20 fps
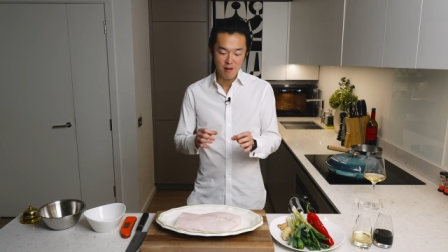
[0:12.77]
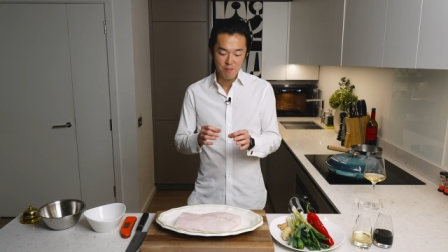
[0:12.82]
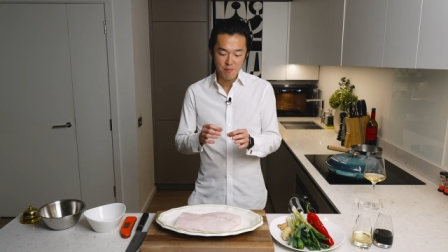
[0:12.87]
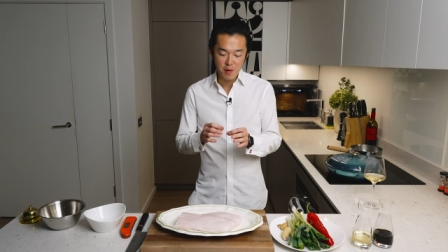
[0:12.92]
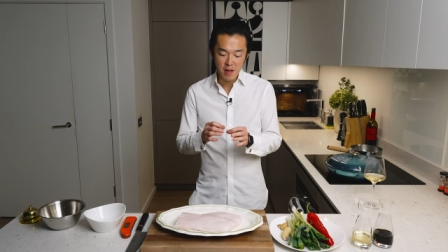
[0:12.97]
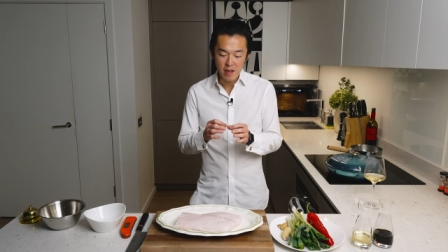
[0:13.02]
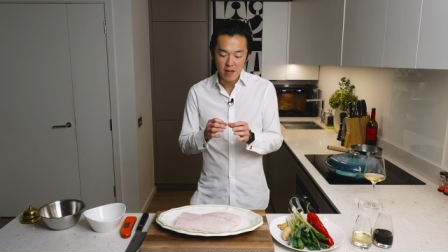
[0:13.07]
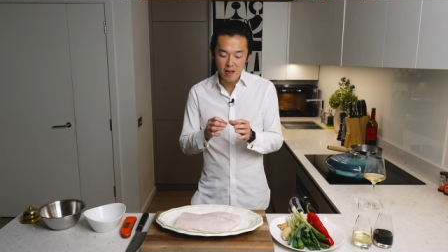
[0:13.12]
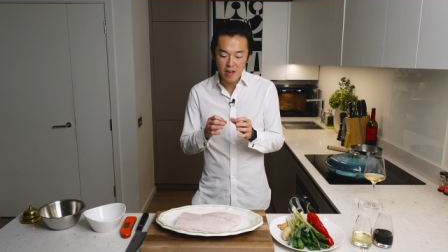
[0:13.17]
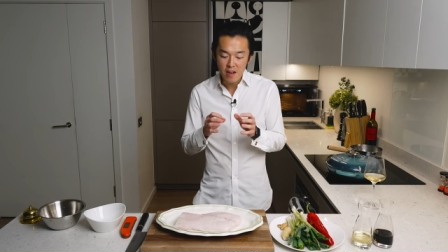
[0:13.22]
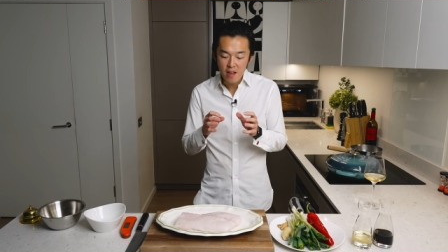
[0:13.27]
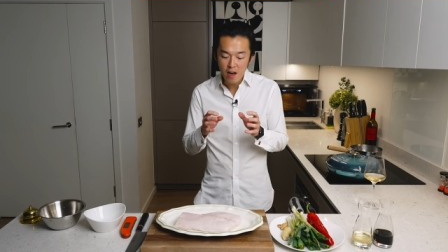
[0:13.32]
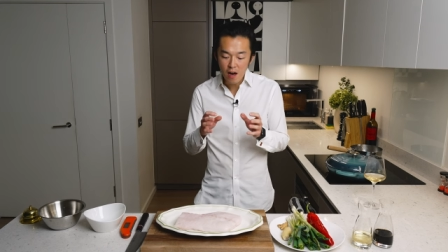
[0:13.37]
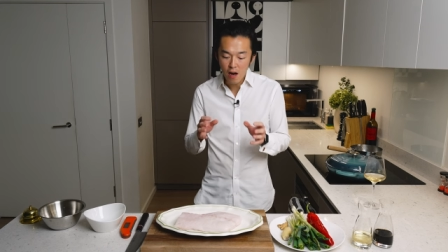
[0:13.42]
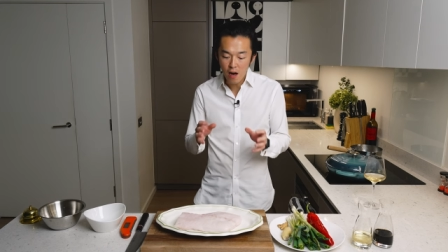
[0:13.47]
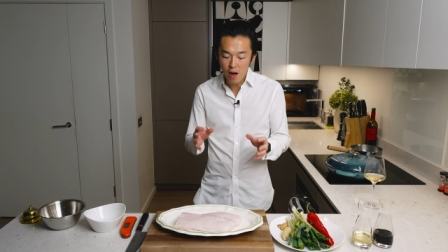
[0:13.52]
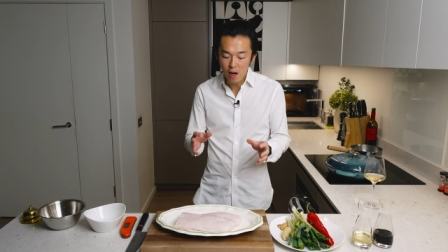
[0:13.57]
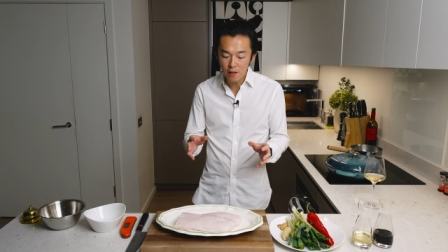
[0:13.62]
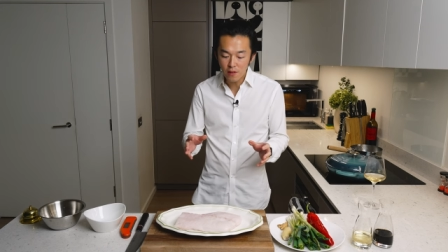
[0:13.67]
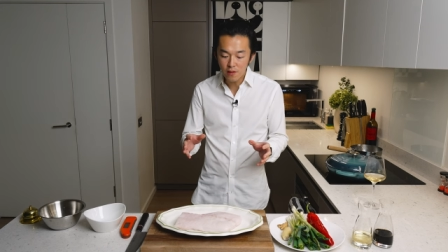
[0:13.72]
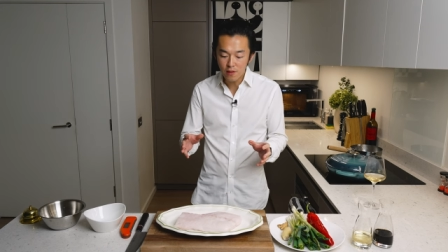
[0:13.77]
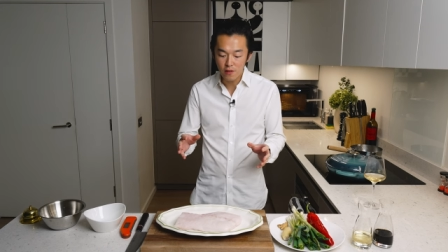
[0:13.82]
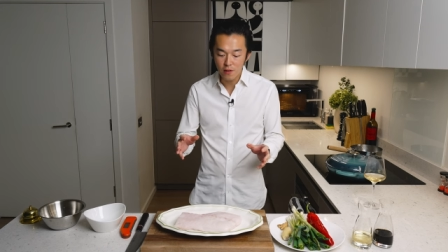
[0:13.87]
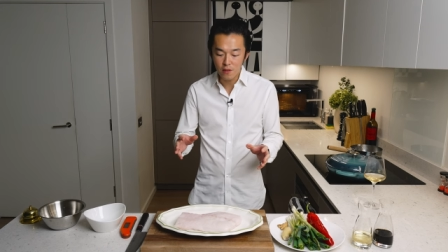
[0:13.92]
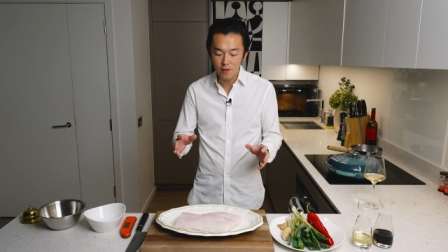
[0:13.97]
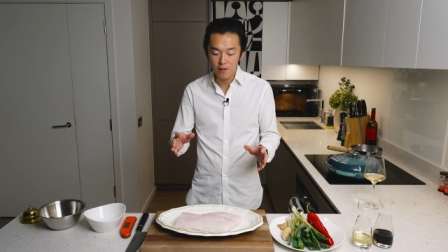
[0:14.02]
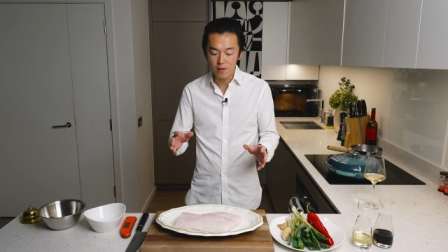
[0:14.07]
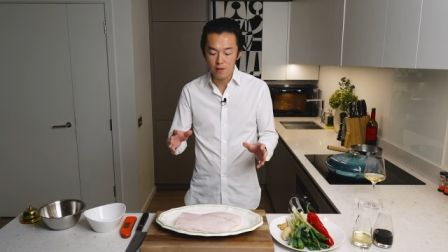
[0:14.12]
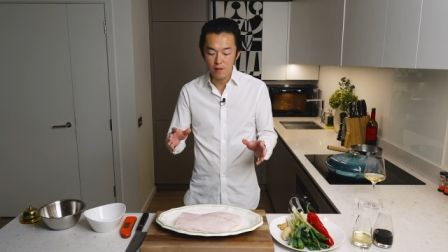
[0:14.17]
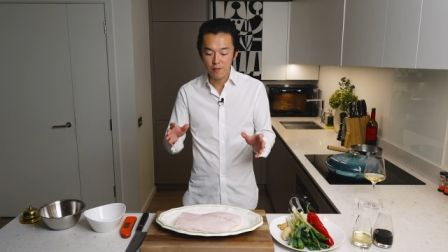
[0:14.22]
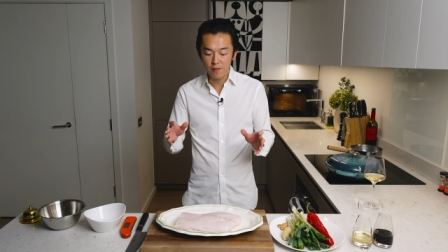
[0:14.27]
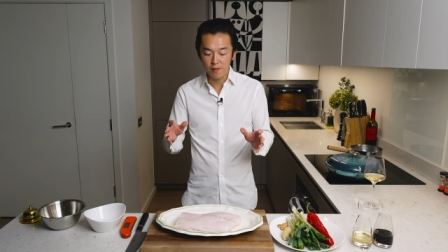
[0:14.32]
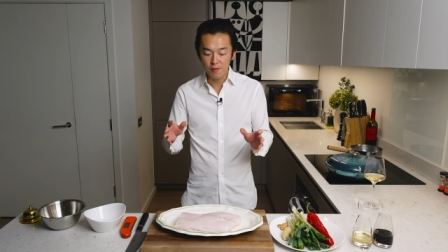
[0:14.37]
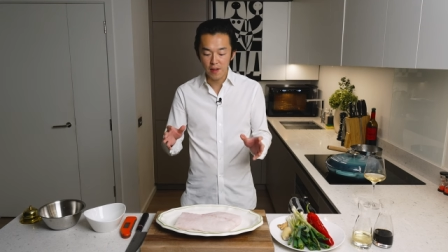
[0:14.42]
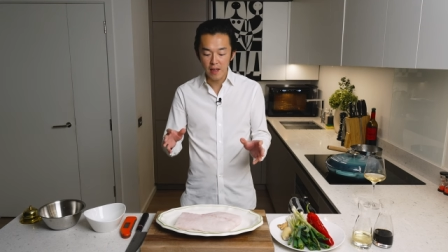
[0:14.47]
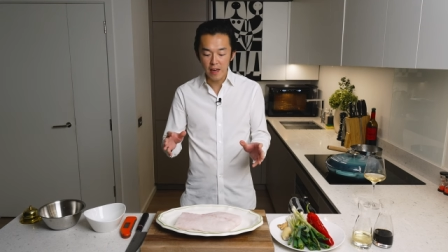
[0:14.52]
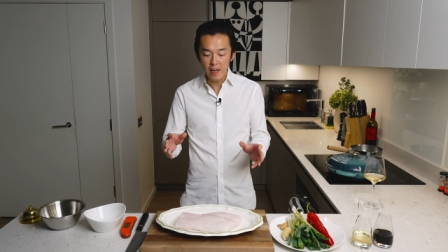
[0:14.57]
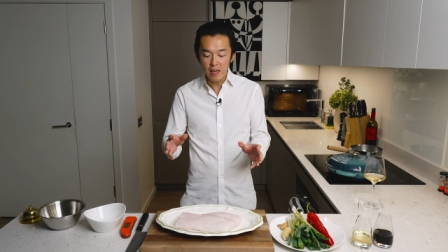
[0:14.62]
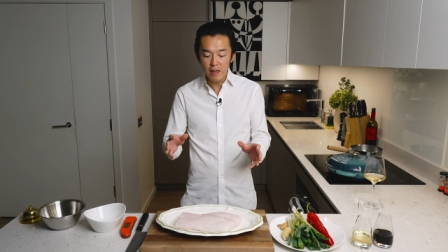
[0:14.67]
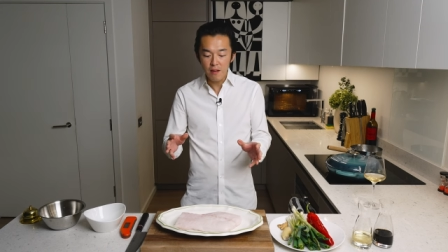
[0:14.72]
but it enhances the
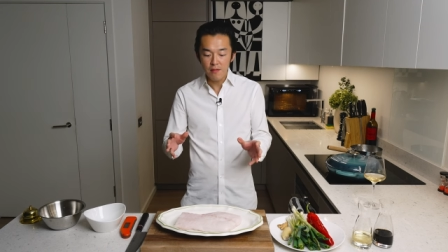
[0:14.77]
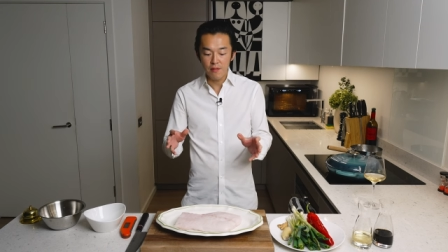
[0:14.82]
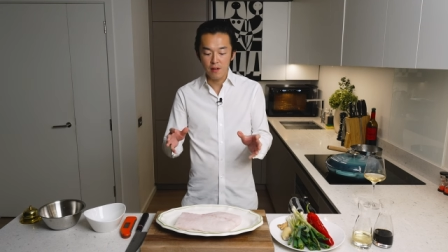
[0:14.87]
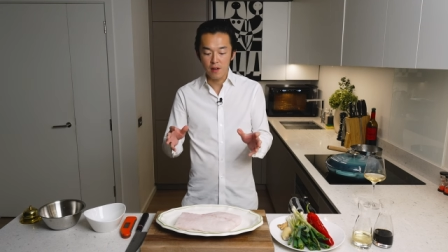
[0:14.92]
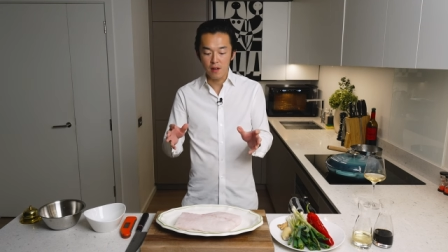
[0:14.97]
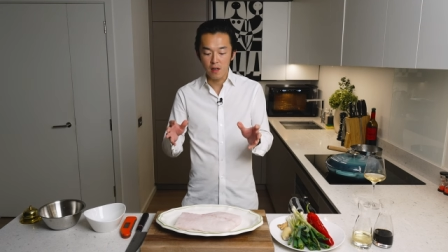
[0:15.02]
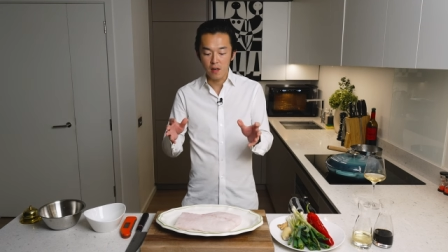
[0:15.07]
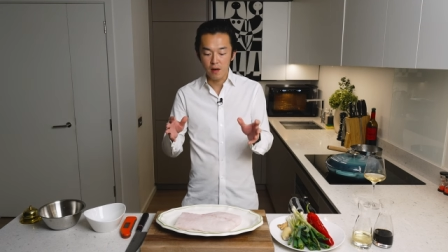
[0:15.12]
flavor